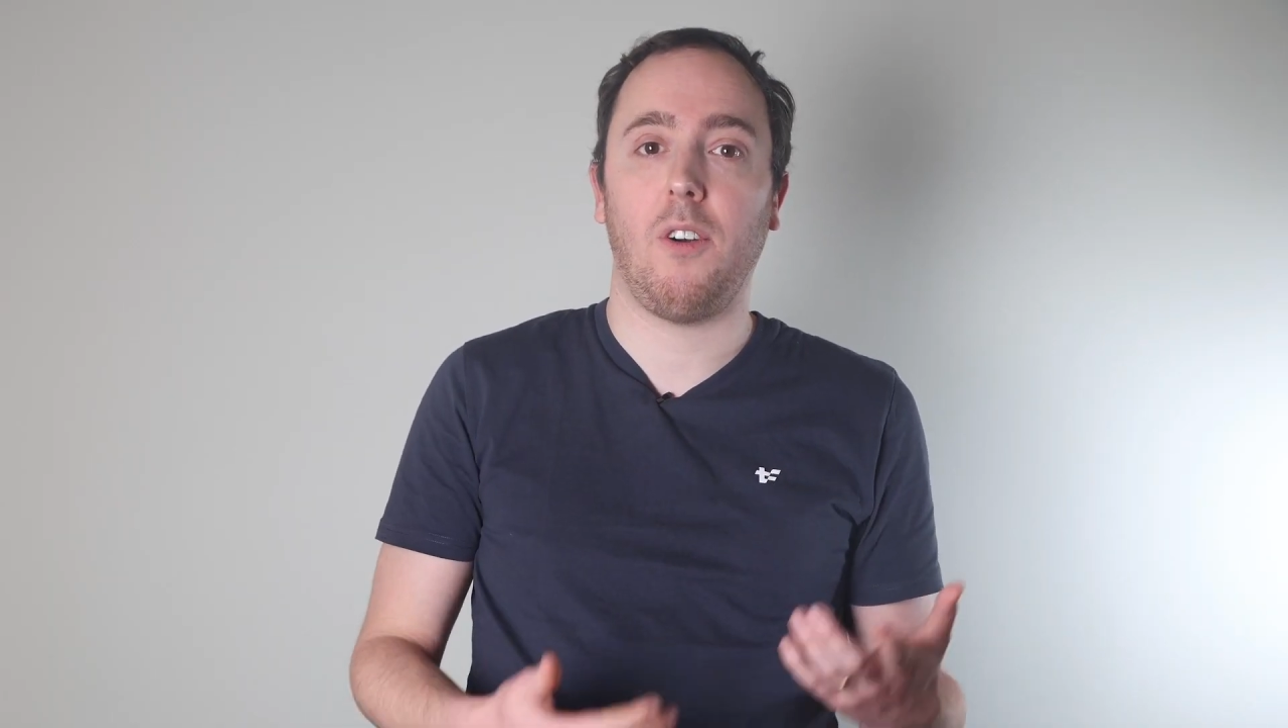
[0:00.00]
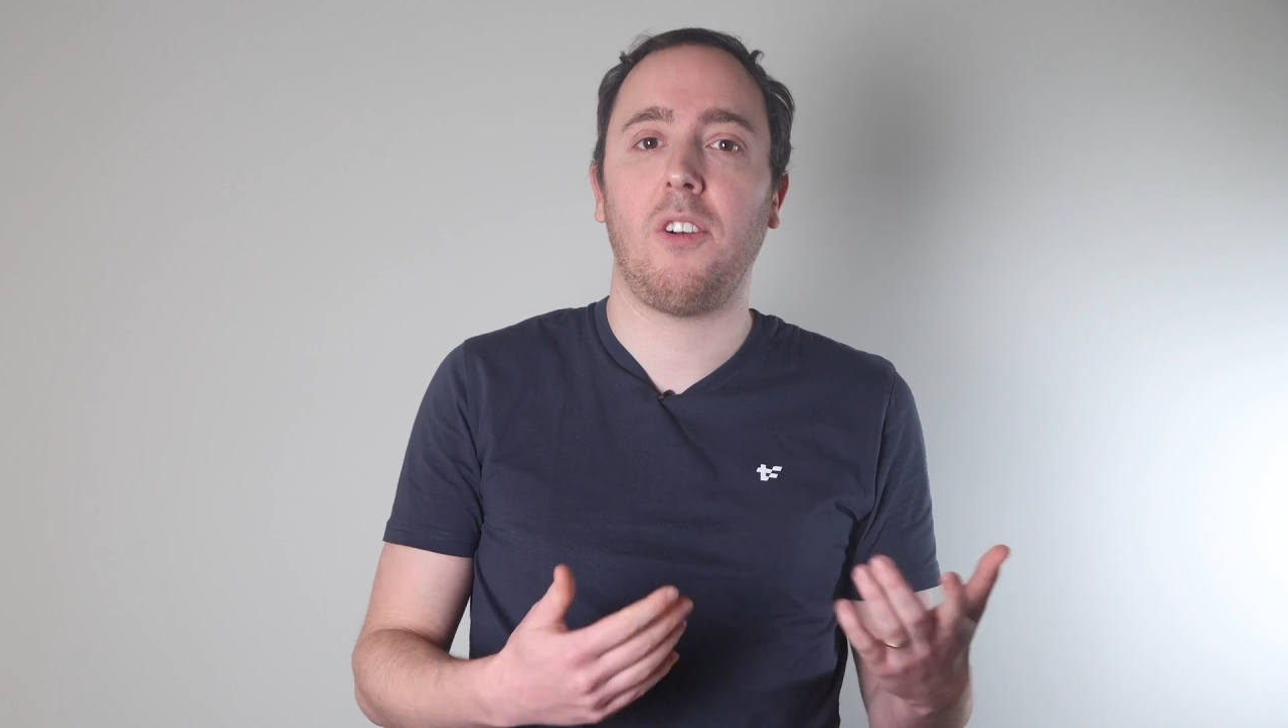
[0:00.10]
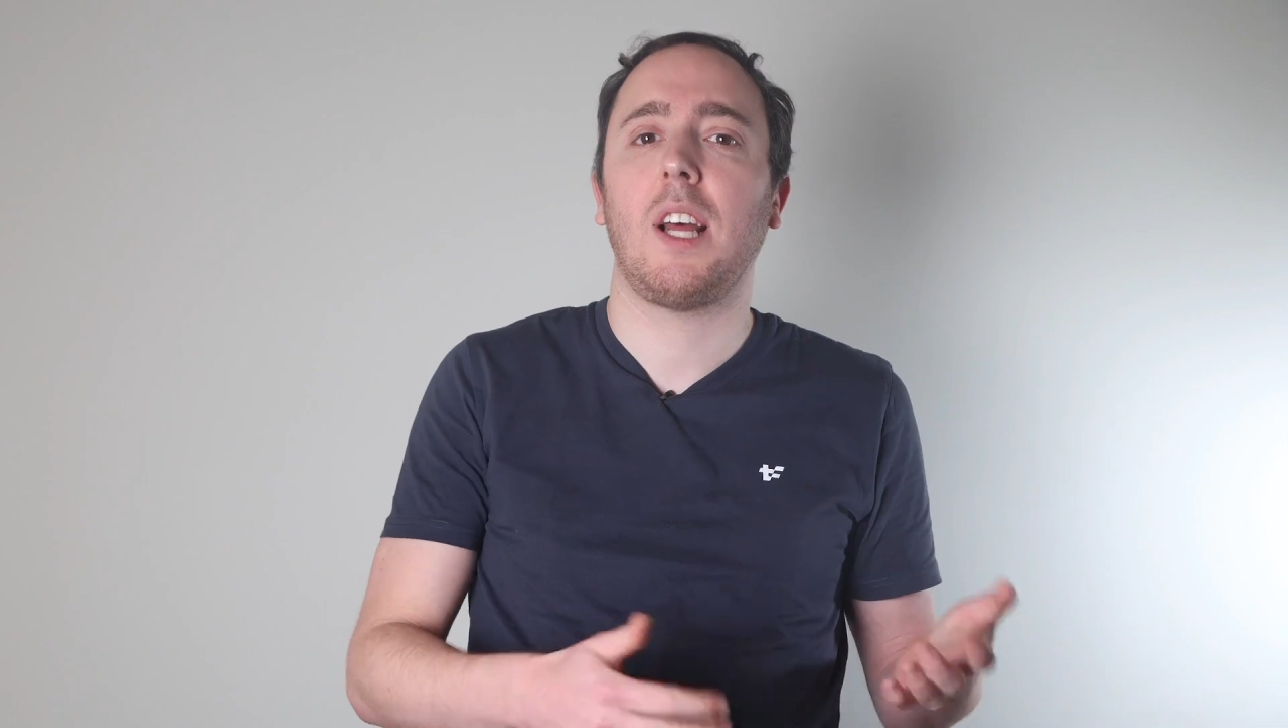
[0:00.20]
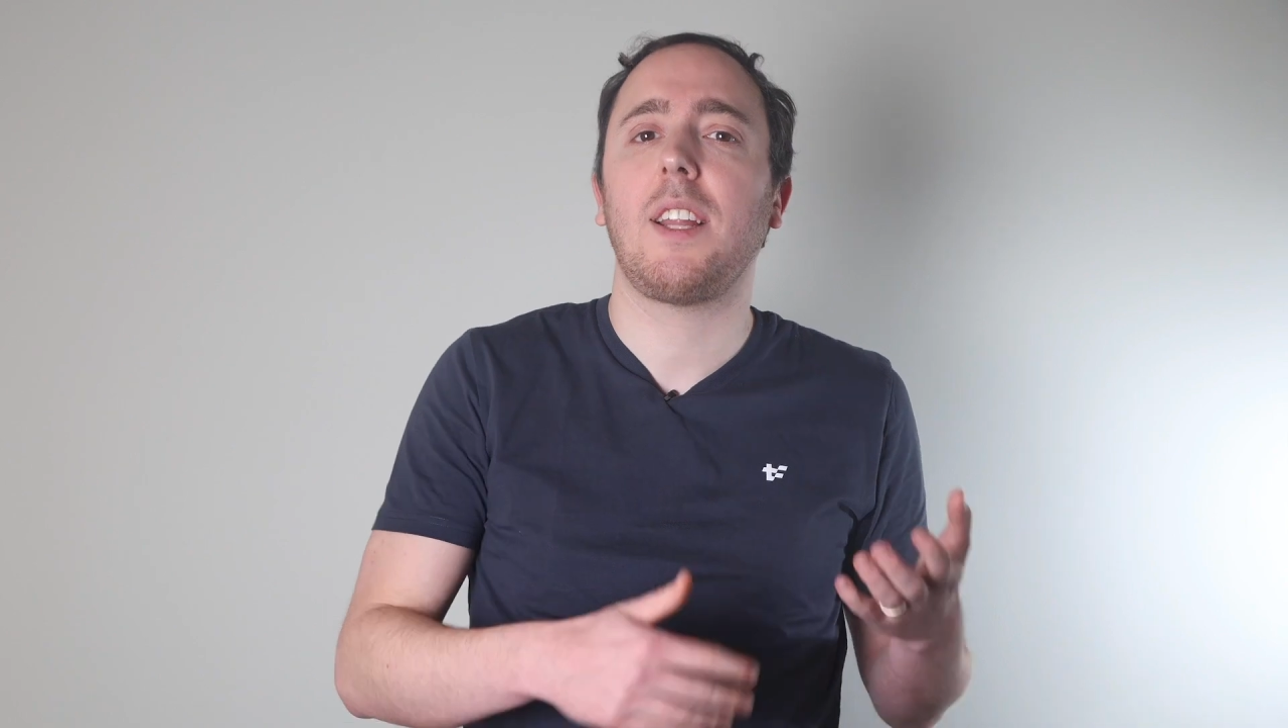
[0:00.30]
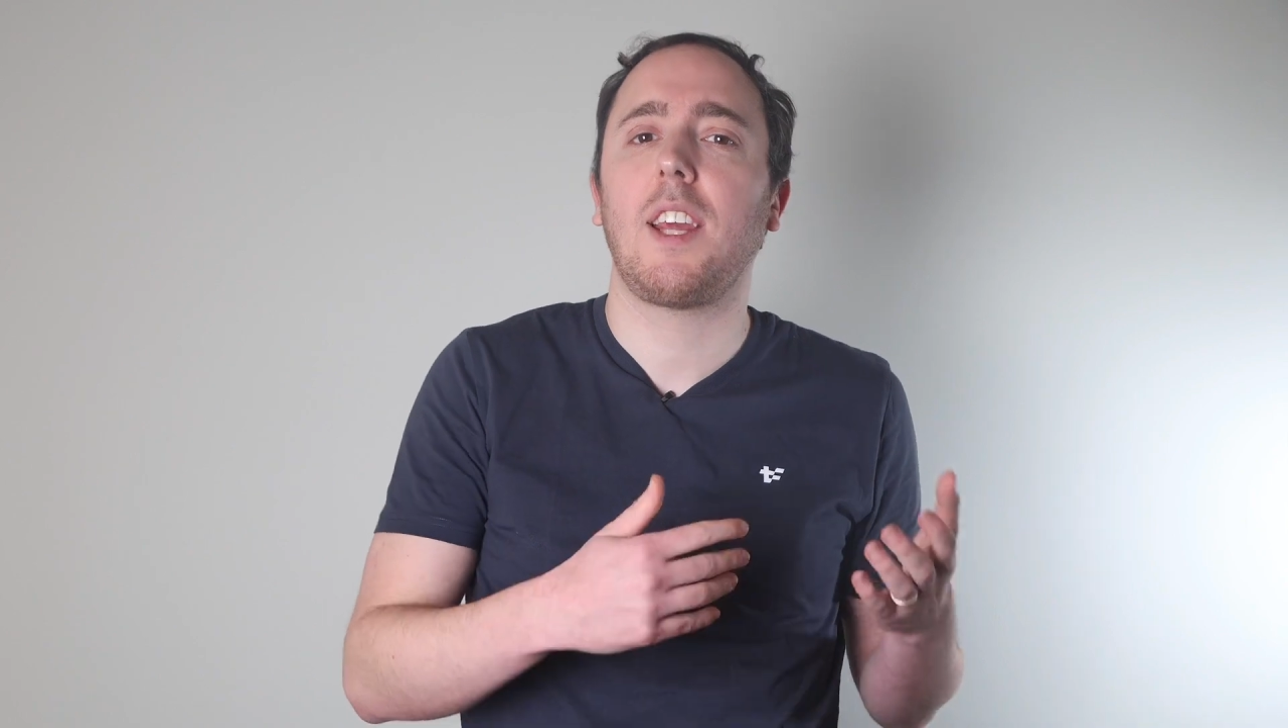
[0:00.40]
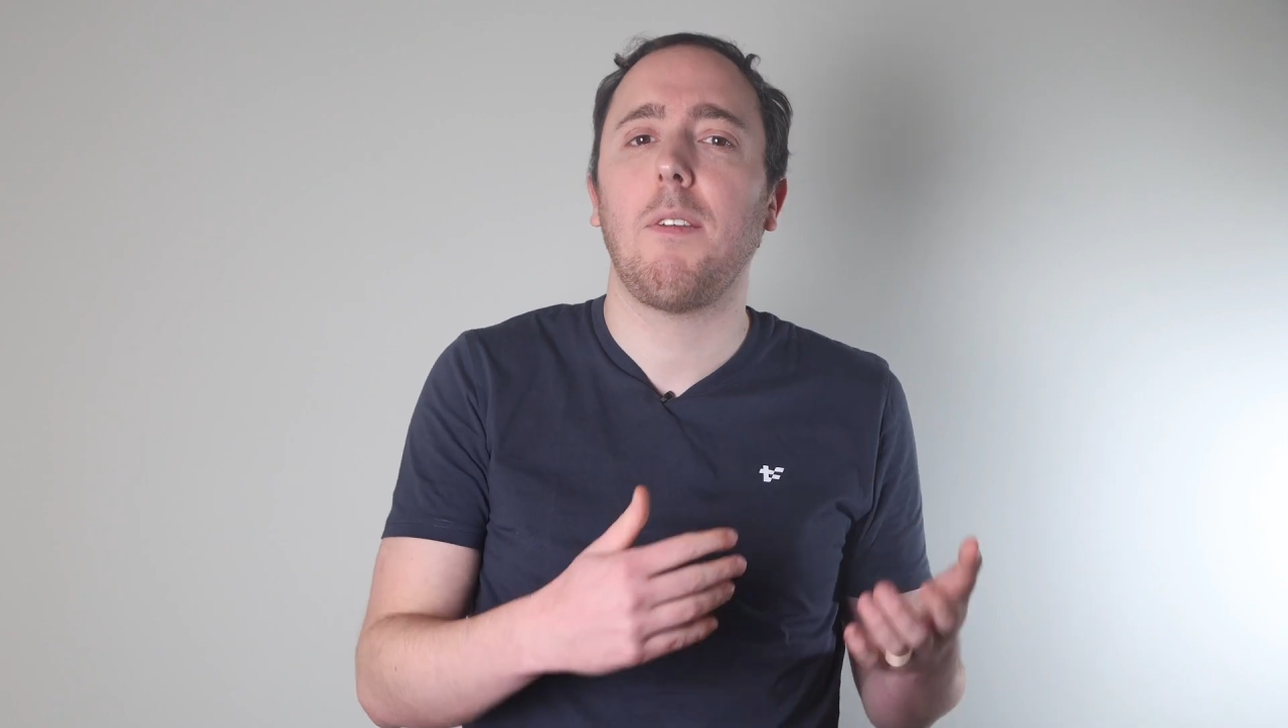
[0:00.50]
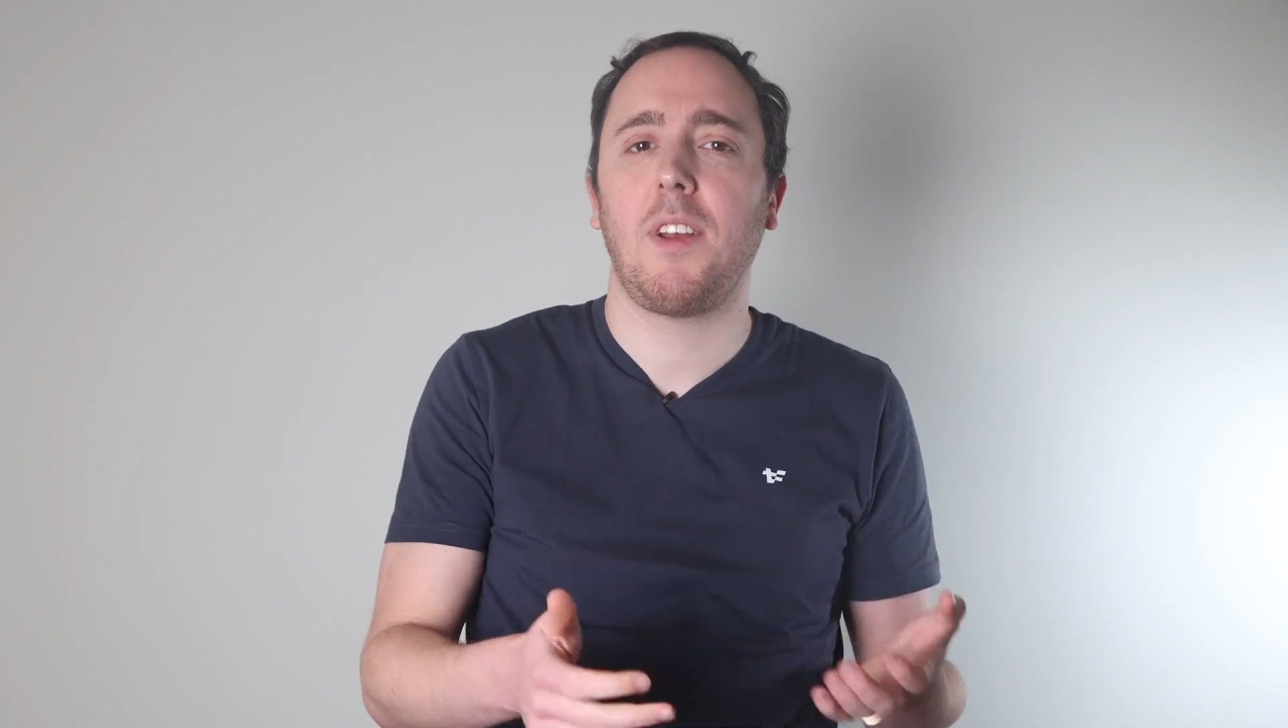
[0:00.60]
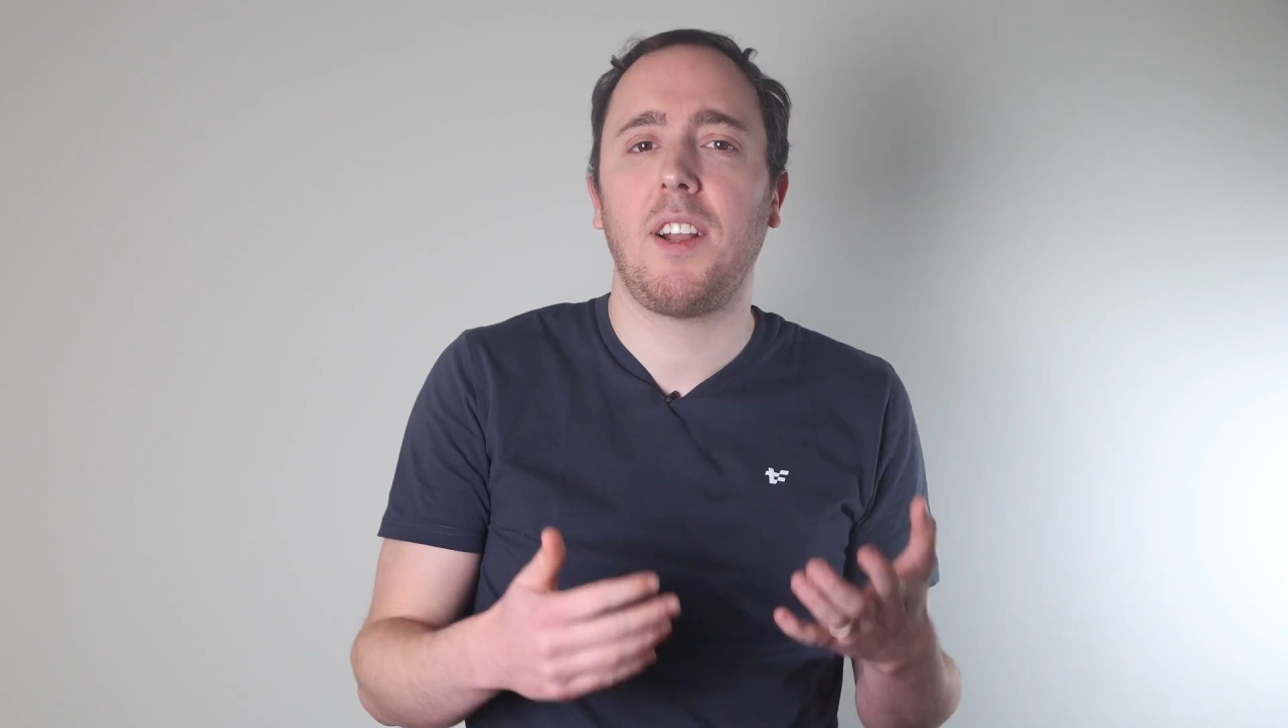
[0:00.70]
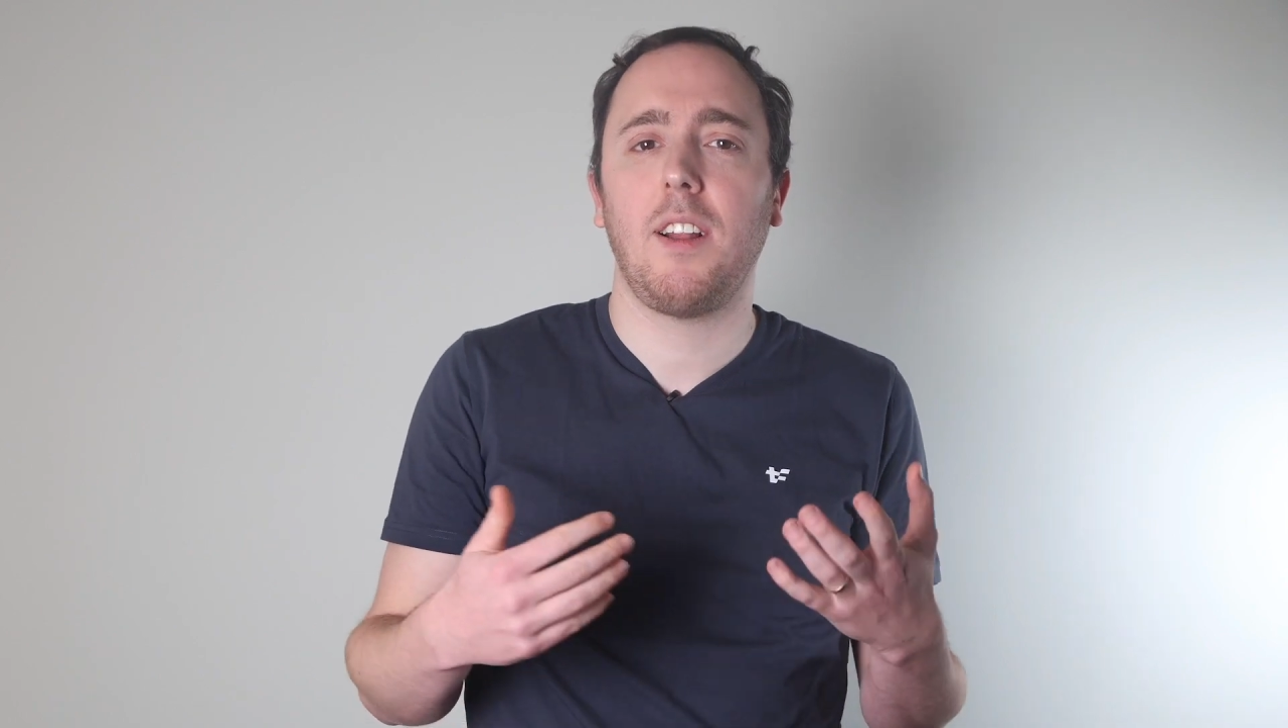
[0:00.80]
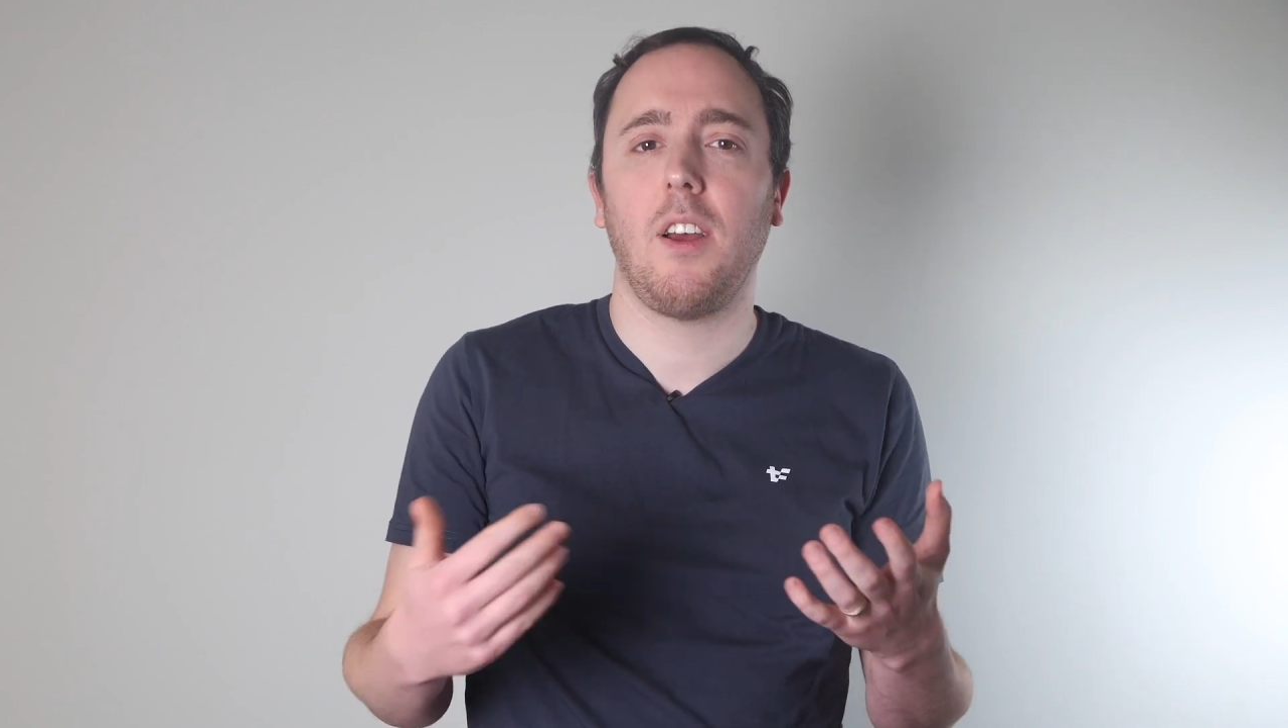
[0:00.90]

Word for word: or not giving